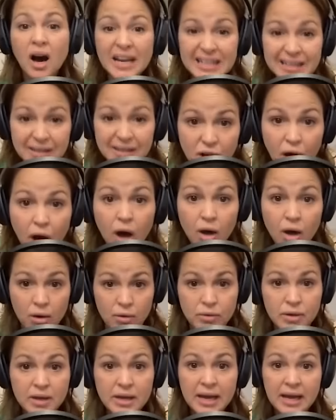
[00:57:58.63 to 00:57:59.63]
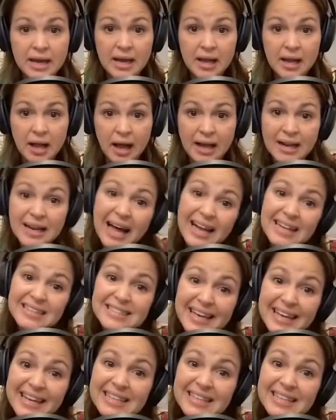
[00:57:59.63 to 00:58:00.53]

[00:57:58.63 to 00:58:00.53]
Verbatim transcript: I know. And, yeah.